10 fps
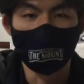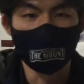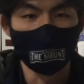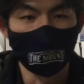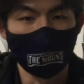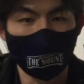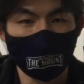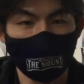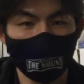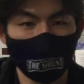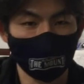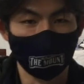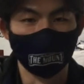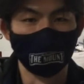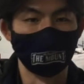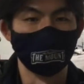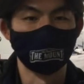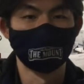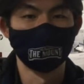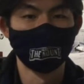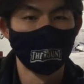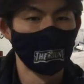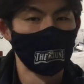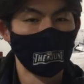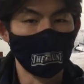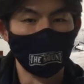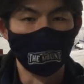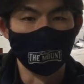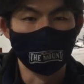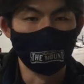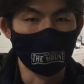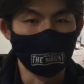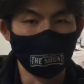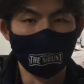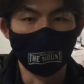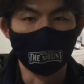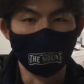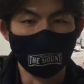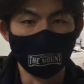Mary's University. I watch sports and rugby